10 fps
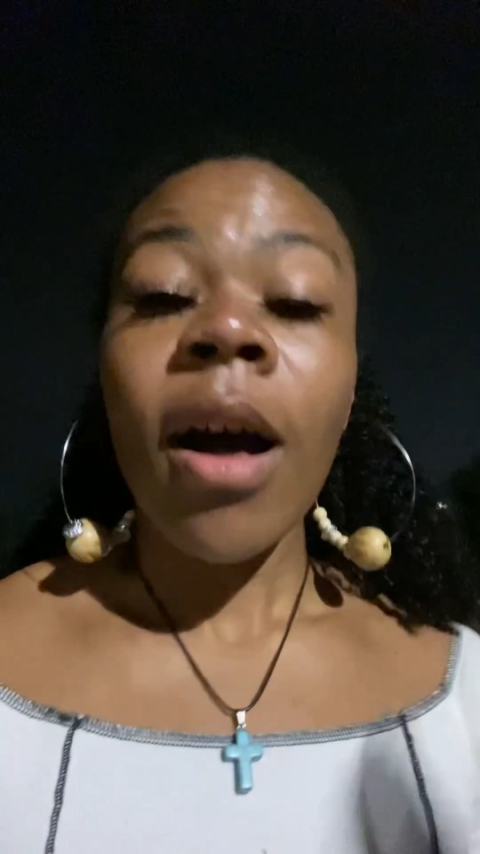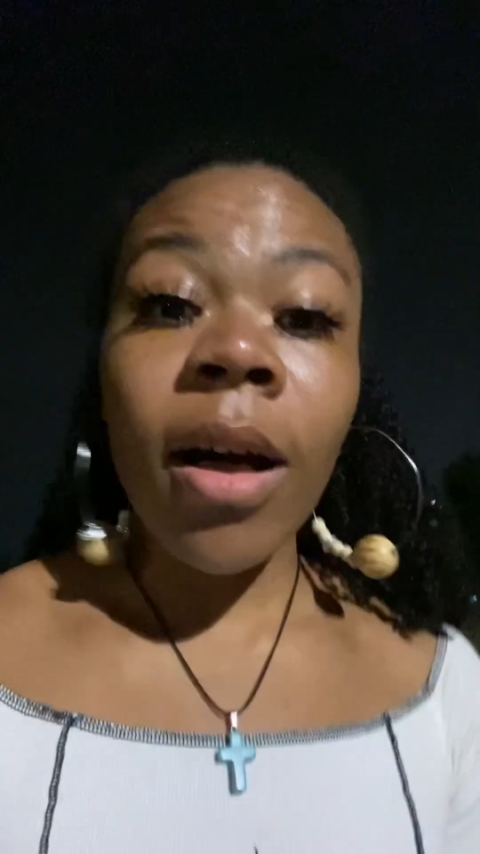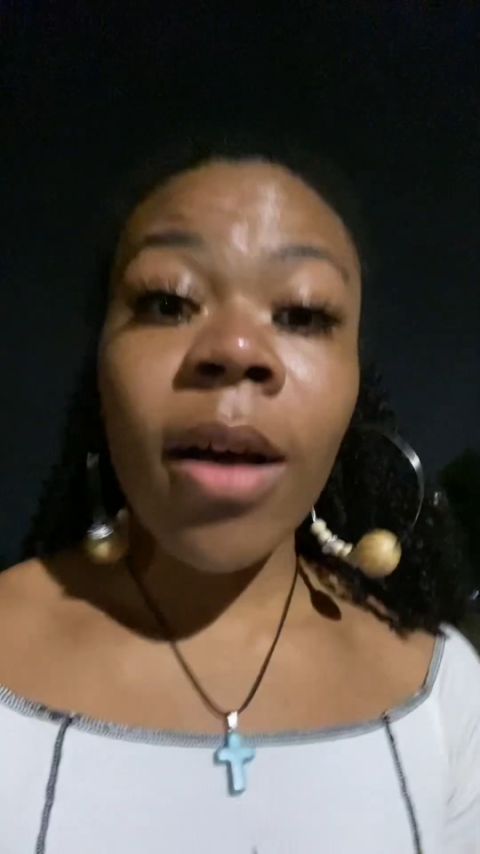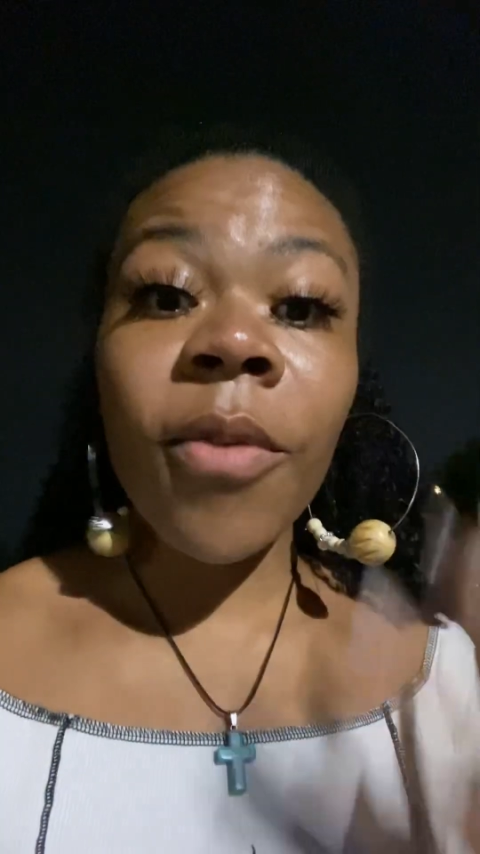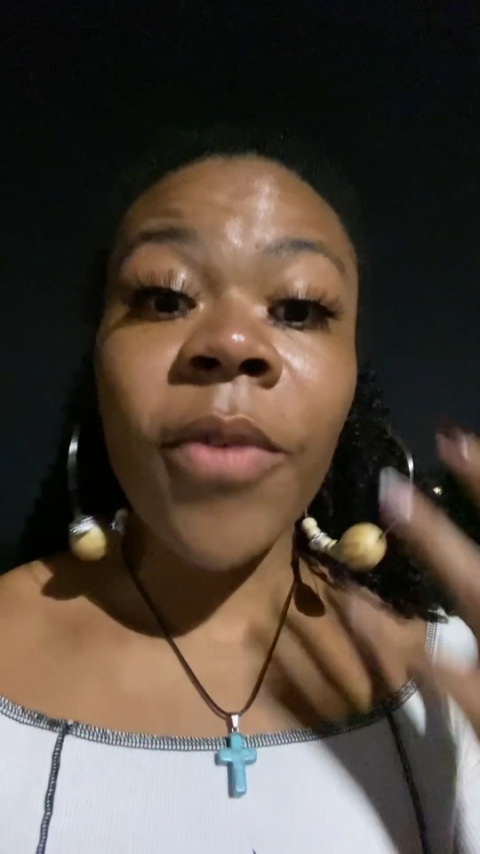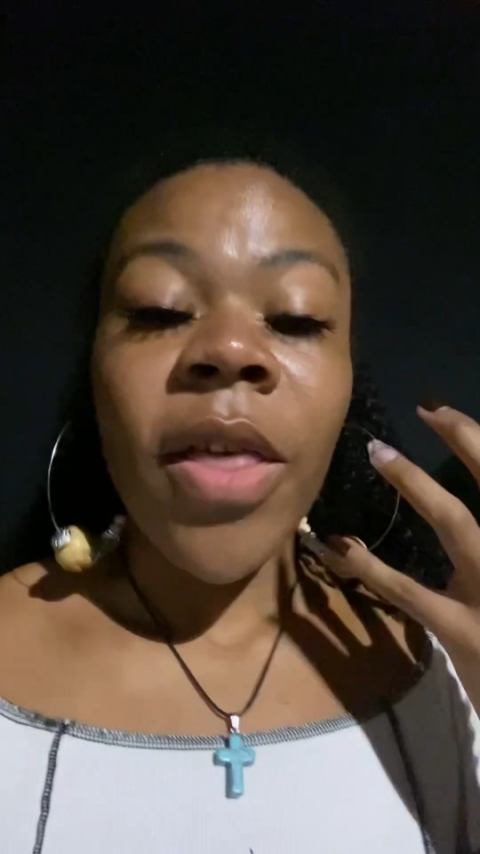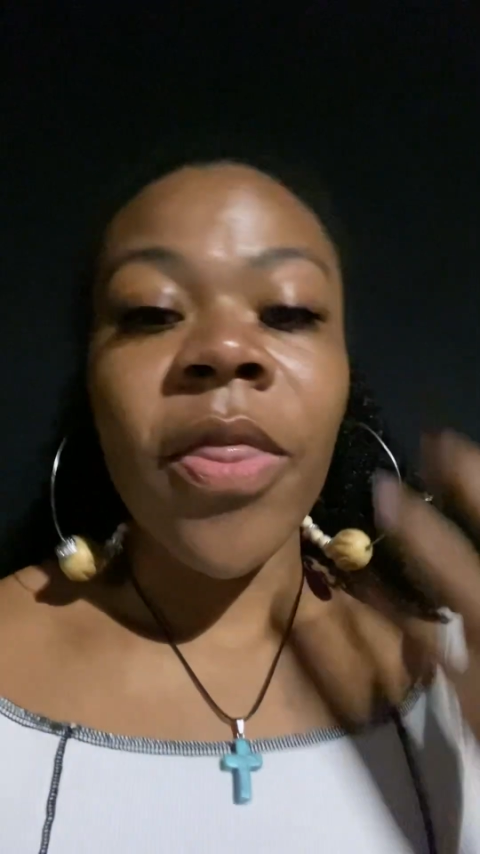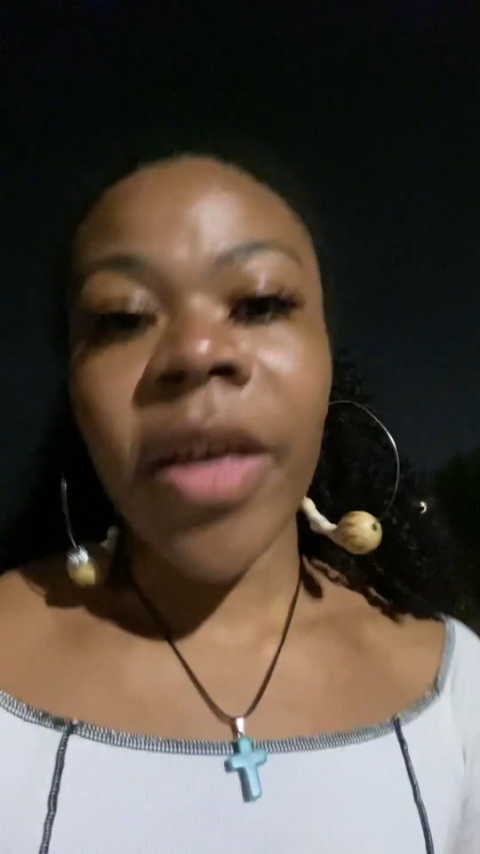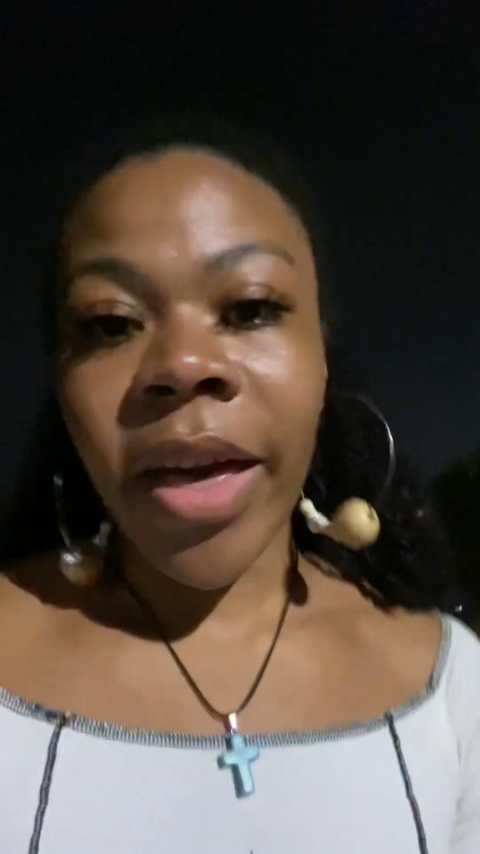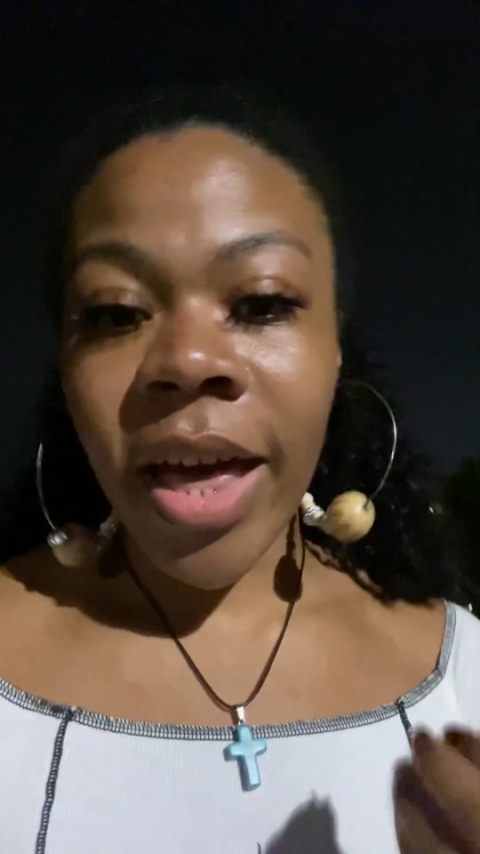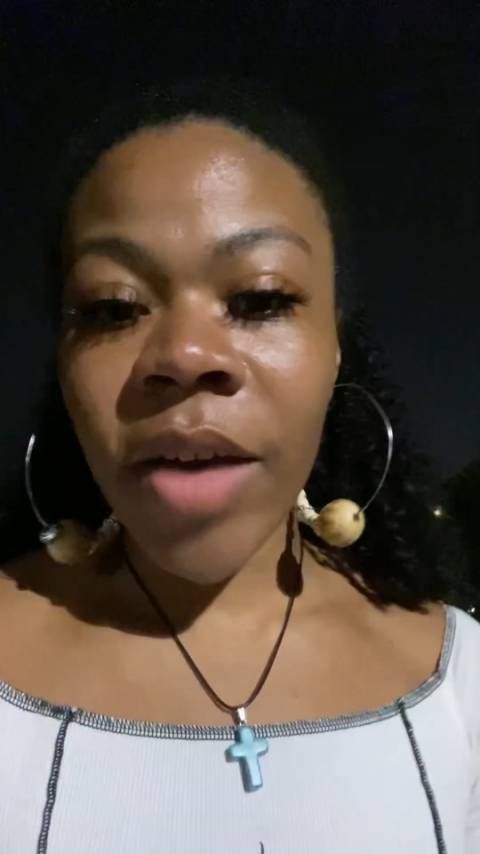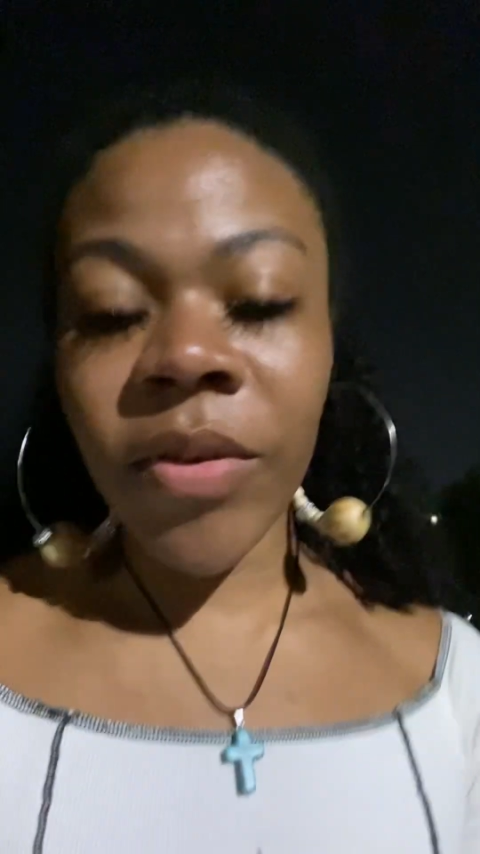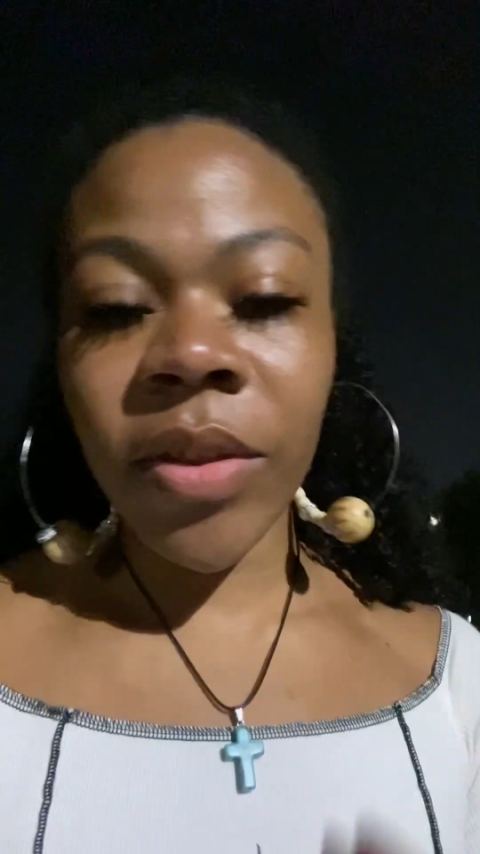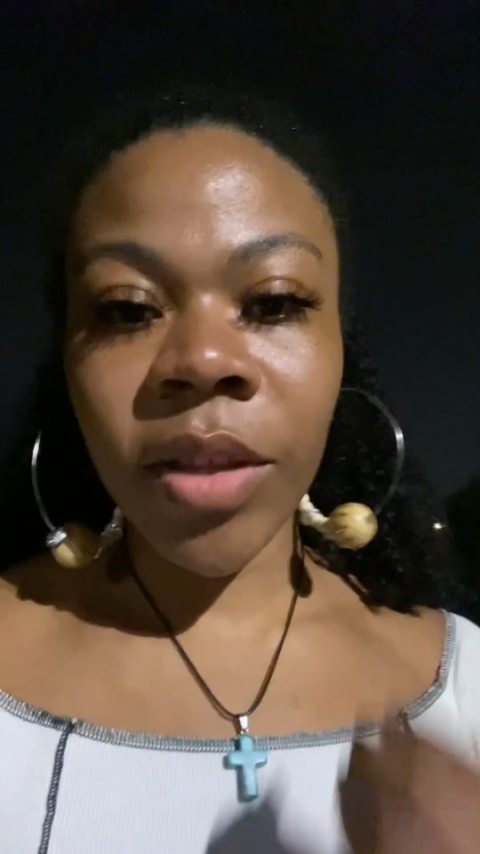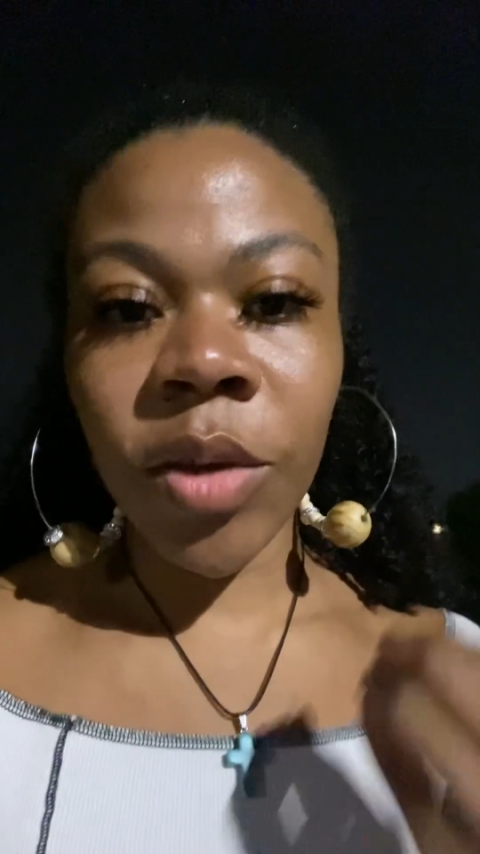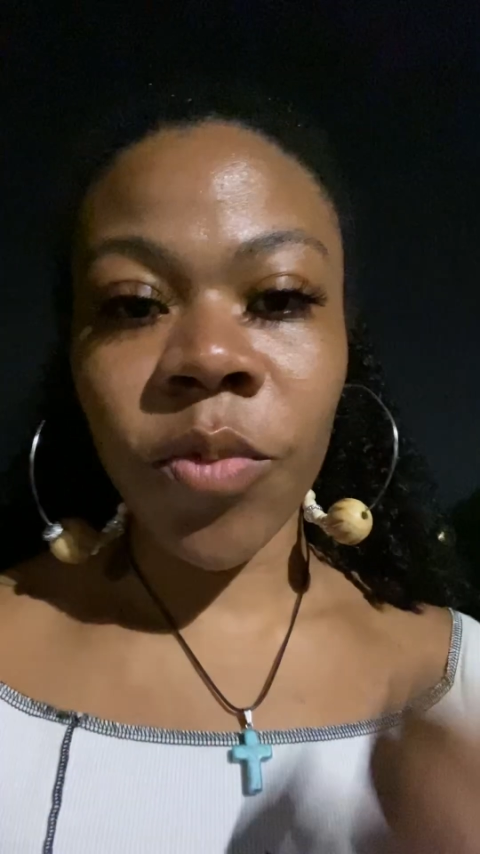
of the heavenly